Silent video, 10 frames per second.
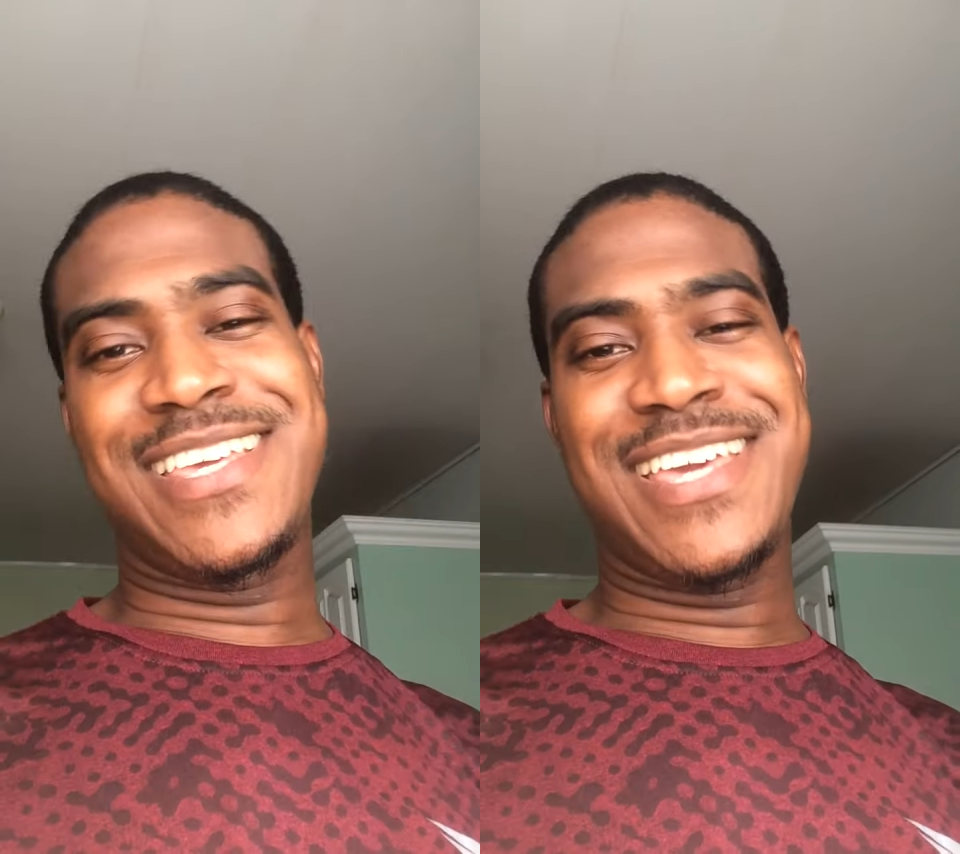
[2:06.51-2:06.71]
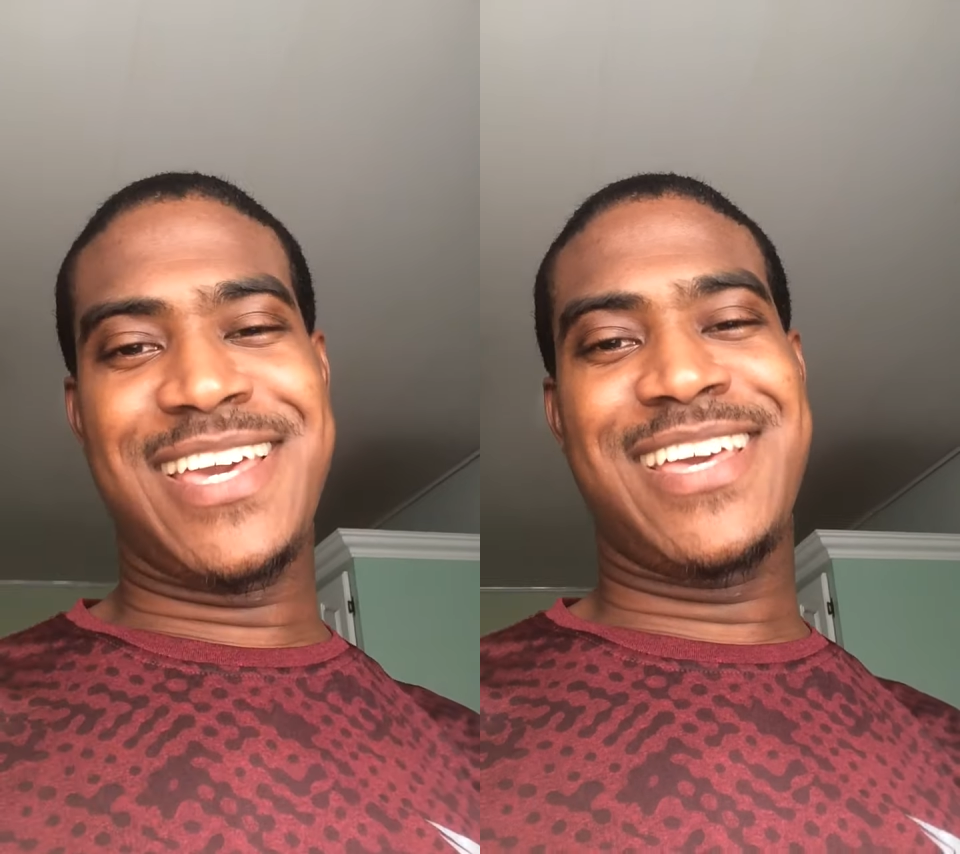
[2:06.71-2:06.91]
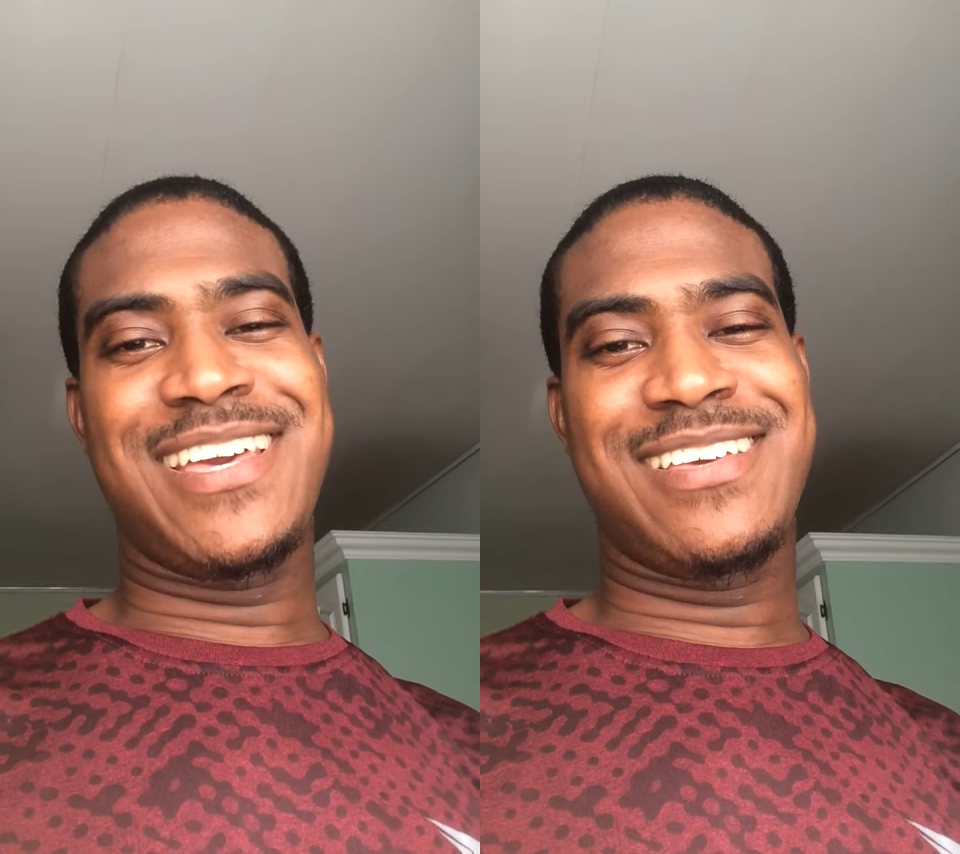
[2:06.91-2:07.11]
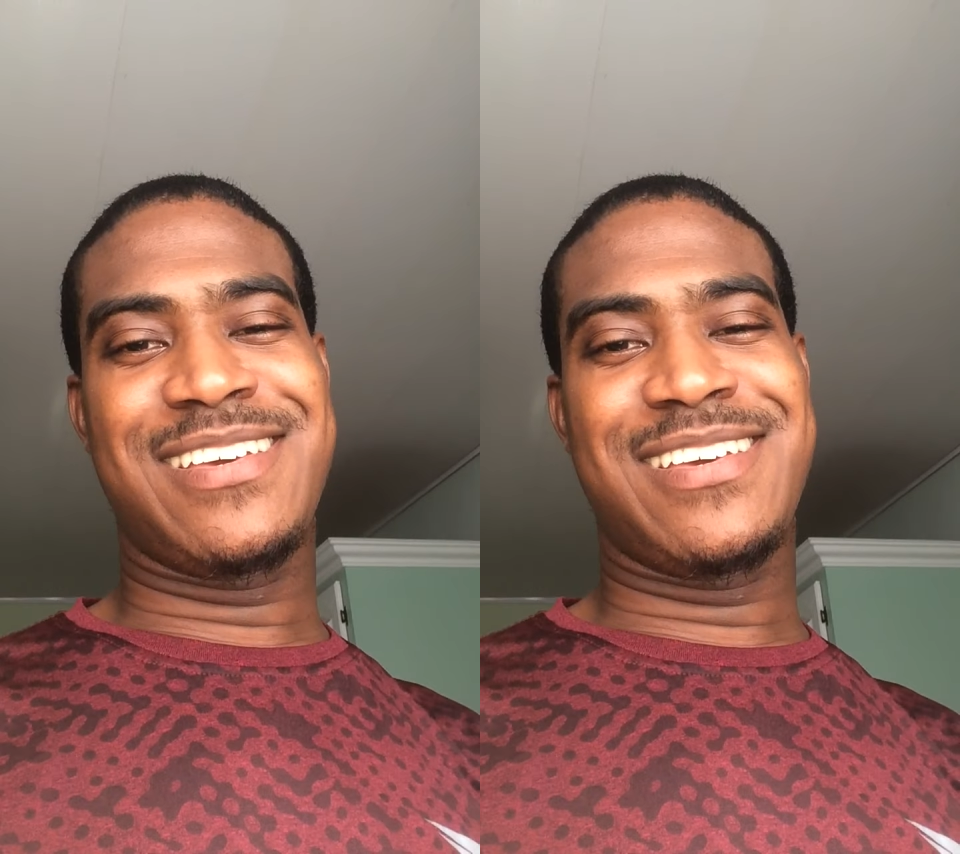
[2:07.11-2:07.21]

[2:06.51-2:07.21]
yeah,